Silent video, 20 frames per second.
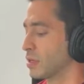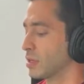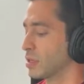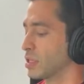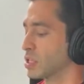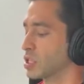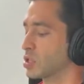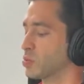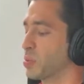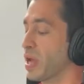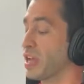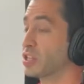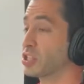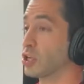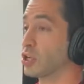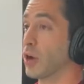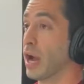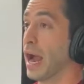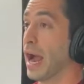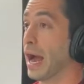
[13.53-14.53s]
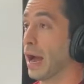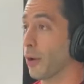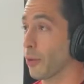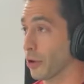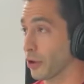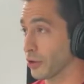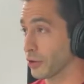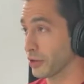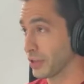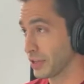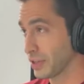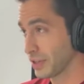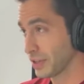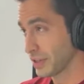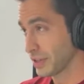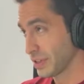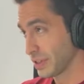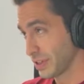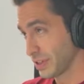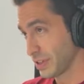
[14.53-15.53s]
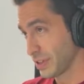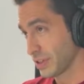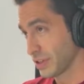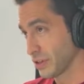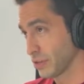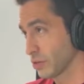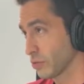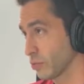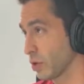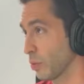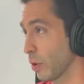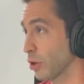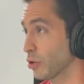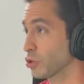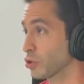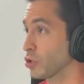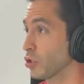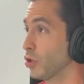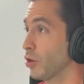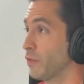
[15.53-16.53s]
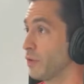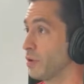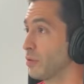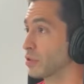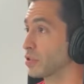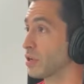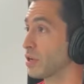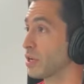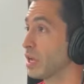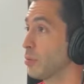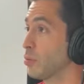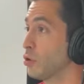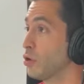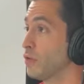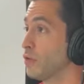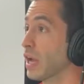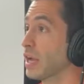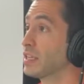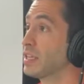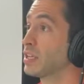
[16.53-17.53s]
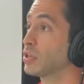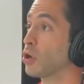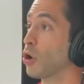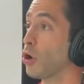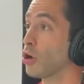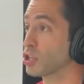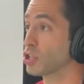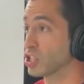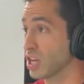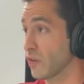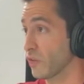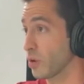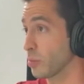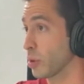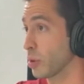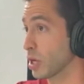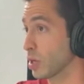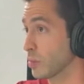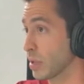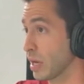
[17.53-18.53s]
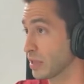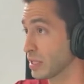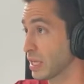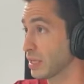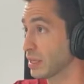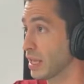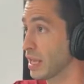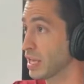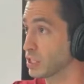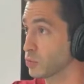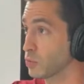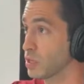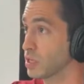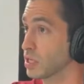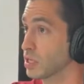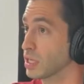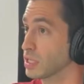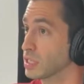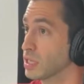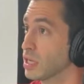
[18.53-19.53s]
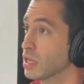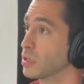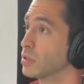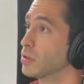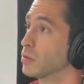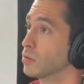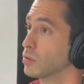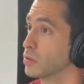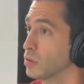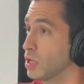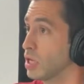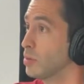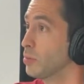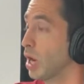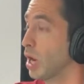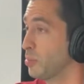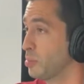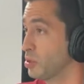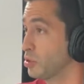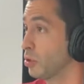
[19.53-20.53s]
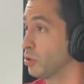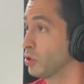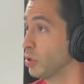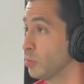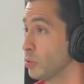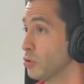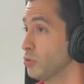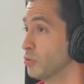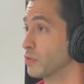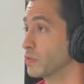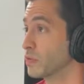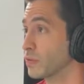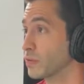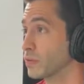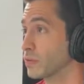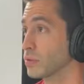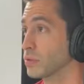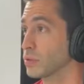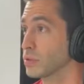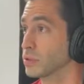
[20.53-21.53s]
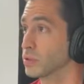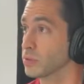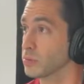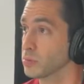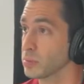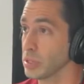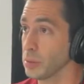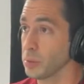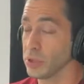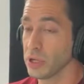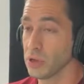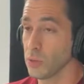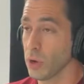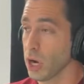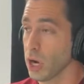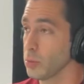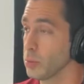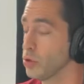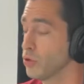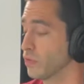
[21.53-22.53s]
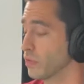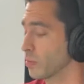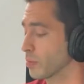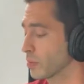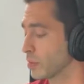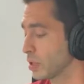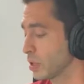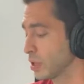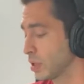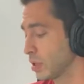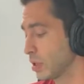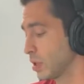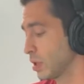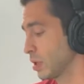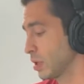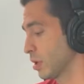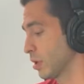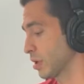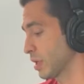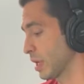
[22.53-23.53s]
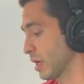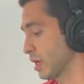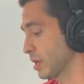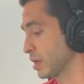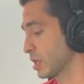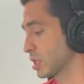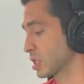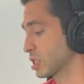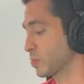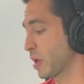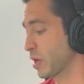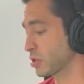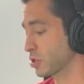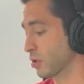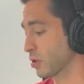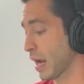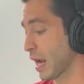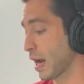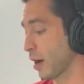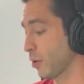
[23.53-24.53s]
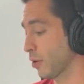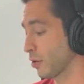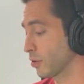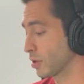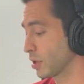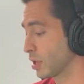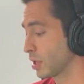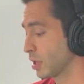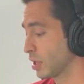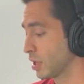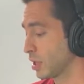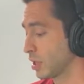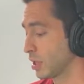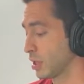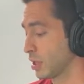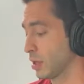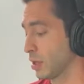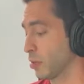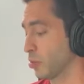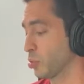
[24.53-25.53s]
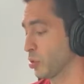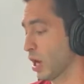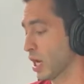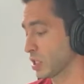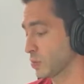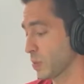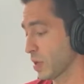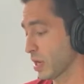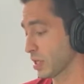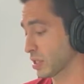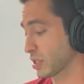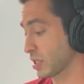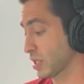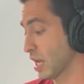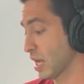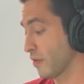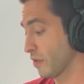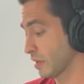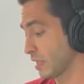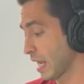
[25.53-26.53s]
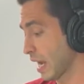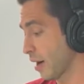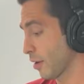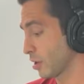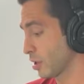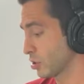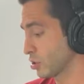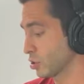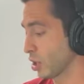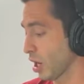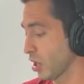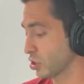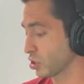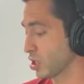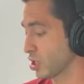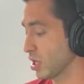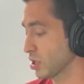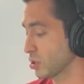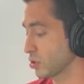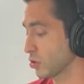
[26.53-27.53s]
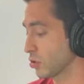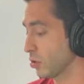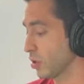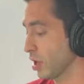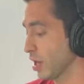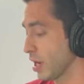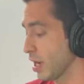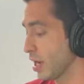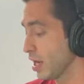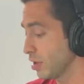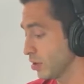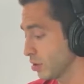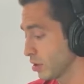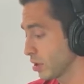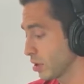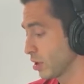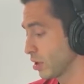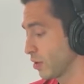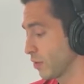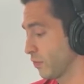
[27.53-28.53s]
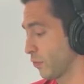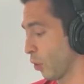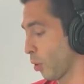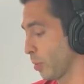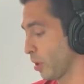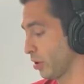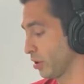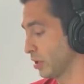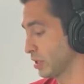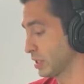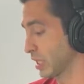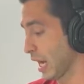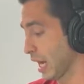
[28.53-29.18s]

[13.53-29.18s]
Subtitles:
Spencer Howard. We weren't sure if he was going to get moved. I did caution everybody about that last week. I said he might be on the move. People didn't want to move him. Okay? Spencer Howard, prospects Kevin Gowdy, Josh Gessner, and $4 million.